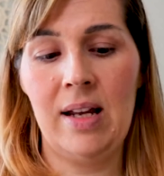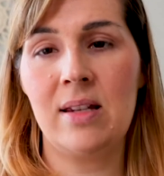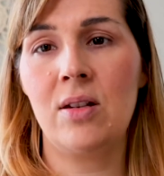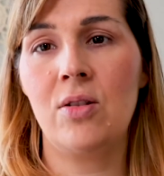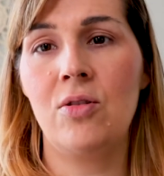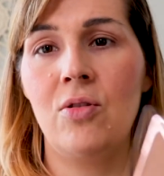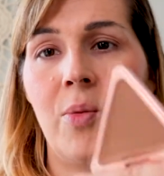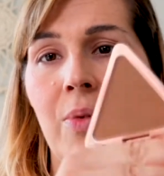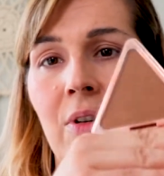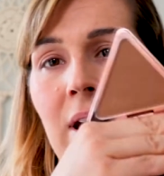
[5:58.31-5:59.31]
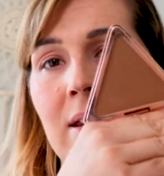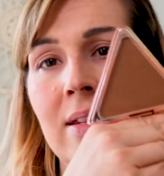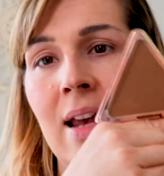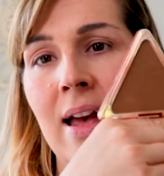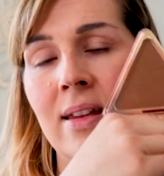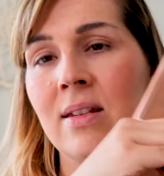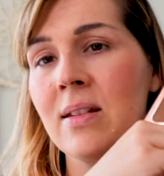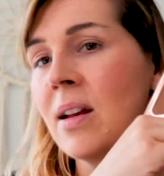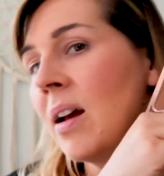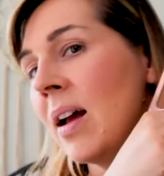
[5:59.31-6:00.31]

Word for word: It's super intense.